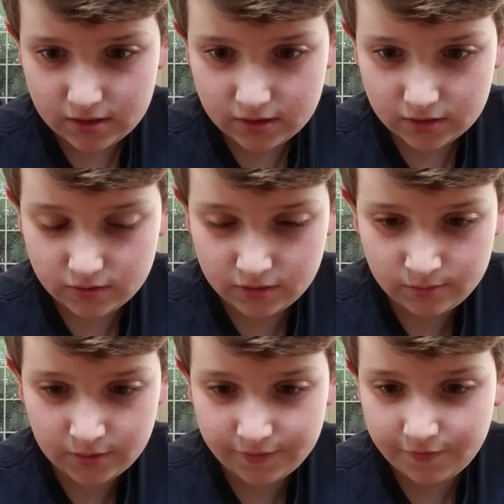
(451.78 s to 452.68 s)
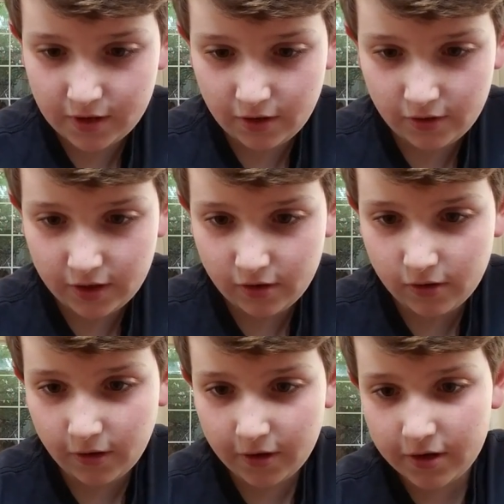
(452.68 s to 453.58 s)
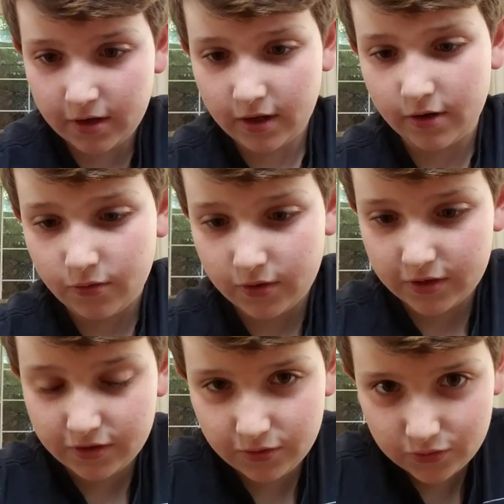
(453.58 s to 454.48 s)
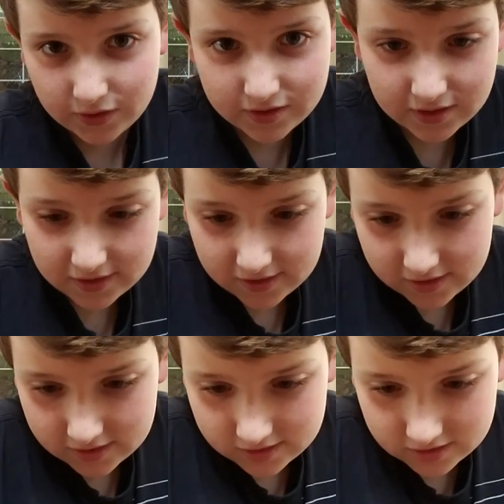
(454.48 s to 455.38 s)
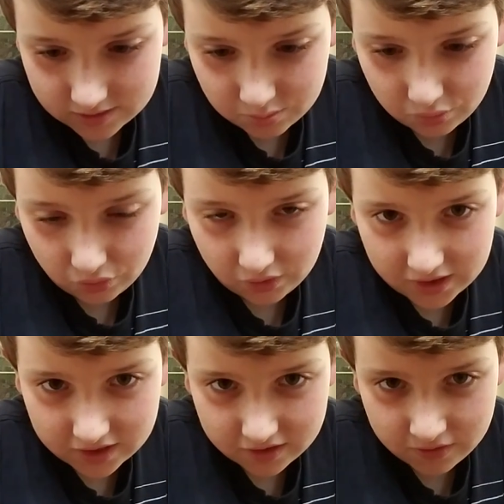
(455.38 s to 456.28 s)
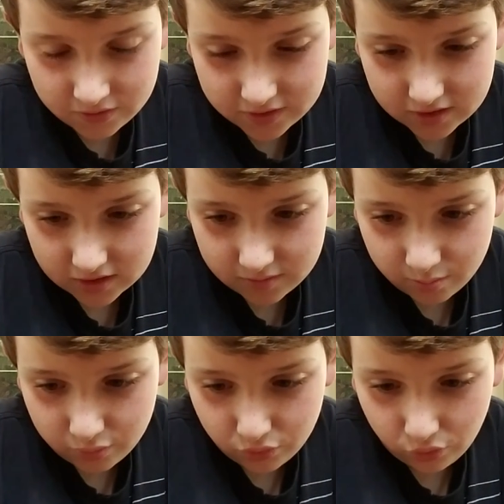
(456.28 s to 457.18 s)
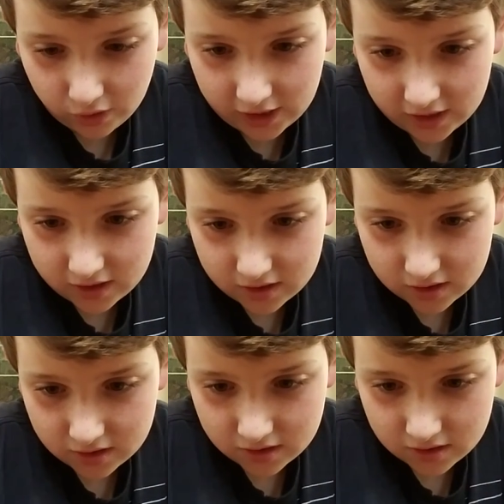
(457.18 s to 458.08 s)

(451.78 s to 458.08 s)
it's going to be very hard. I don't want to do this. It's going to break, dude. It's going to break.